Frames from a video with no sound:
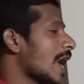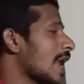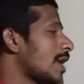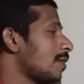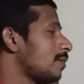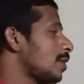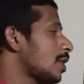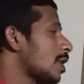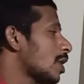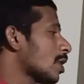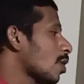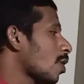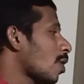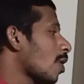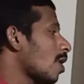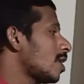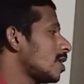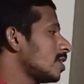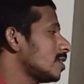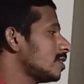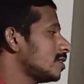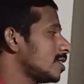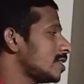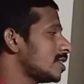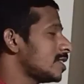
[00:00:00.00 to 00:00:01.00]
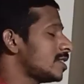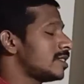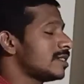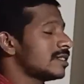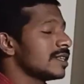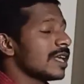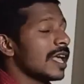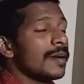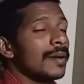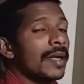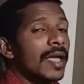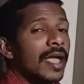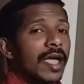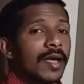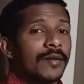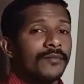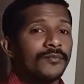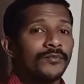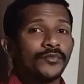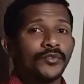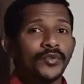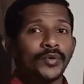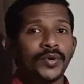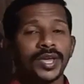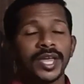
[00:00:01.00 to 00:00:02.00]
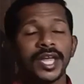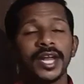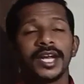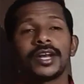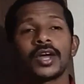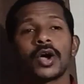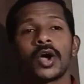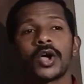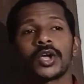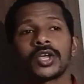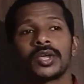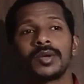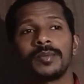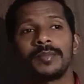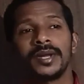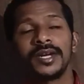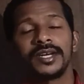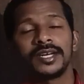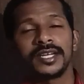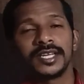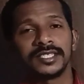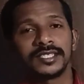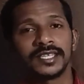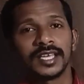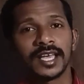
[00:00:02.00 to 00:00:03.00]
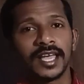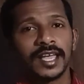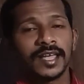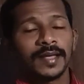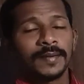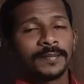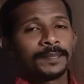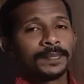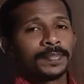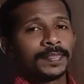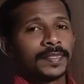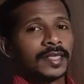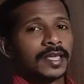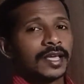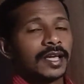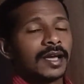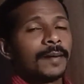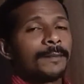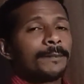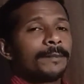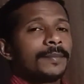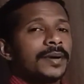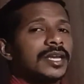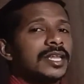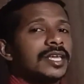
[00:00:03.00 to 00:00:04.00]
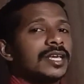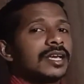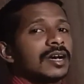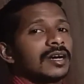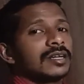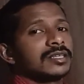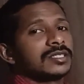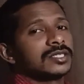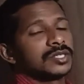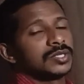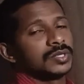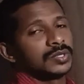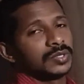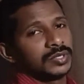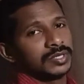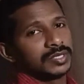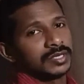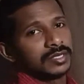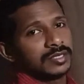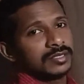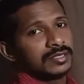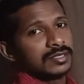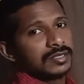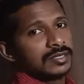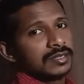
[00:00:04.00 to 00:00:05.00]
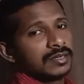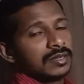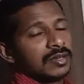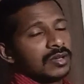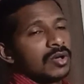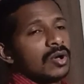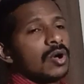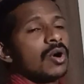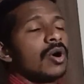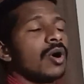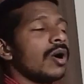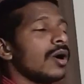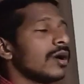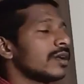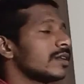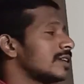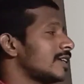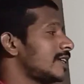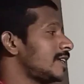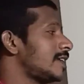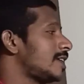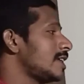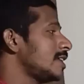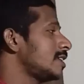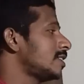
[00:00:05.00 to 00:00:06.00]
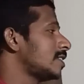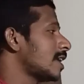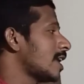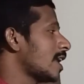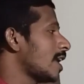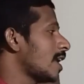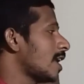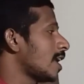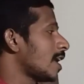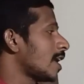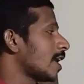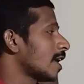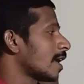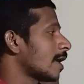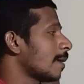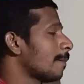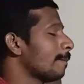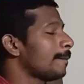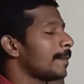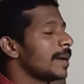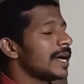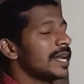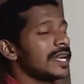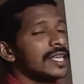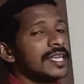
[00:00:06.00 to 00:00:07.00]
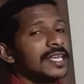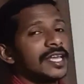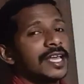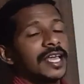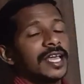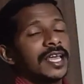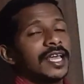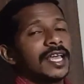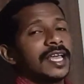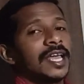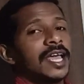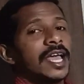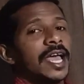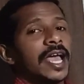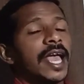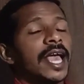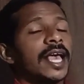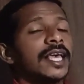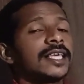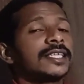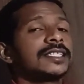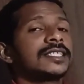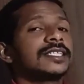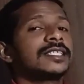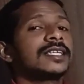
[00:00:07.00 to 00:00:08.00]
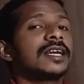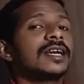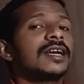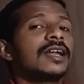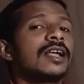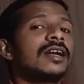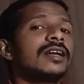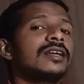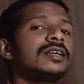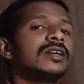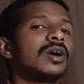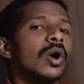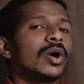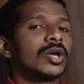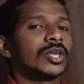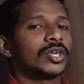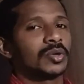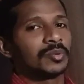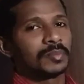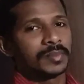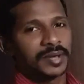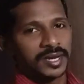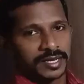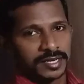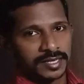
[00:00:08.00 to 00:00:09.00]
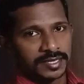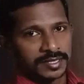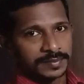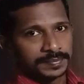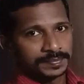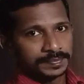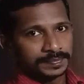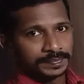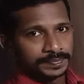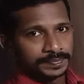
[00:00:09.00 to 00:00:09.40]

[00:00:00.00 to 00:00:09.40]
And we are calling this MOA document is a company constitution or it is a company external document.